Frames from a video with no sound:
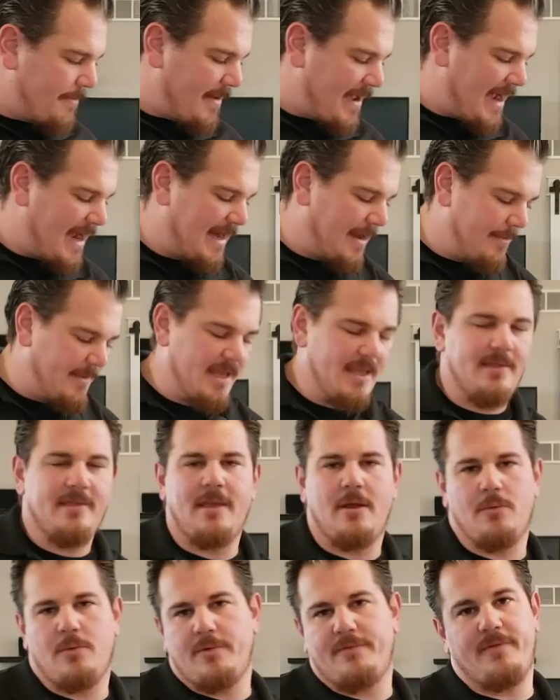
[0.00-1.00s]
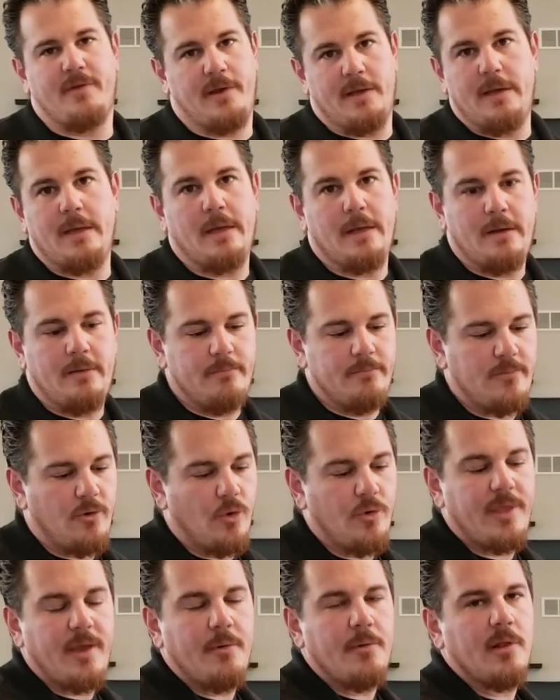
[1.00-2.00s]
bad, I mean they weren't very good,
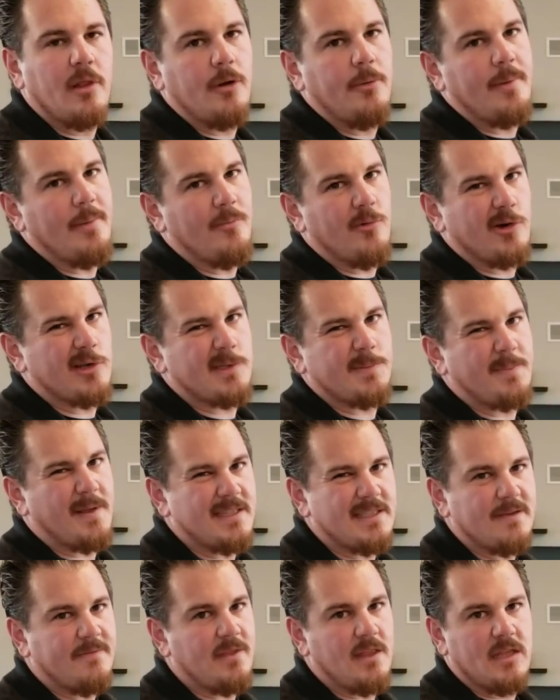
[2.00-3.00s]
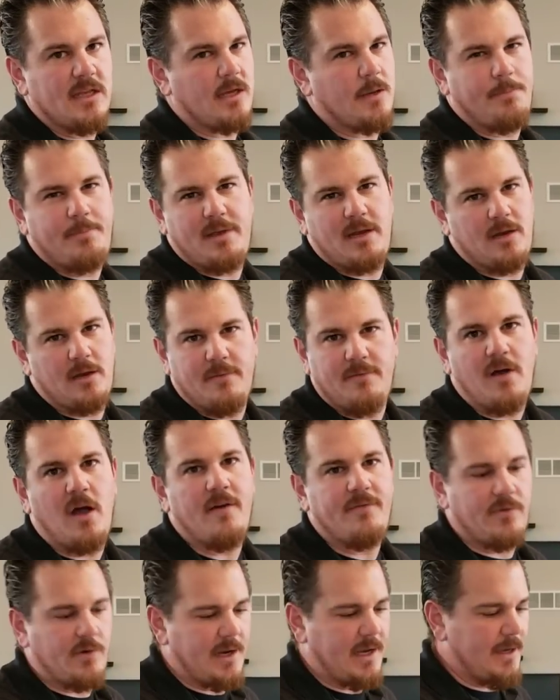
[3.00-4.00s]
or they were a little bit more expensive than the competitive
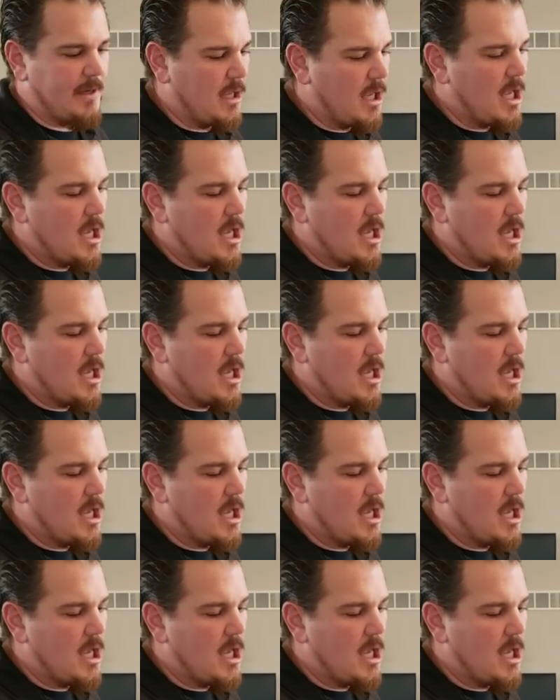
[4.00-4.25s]
offering.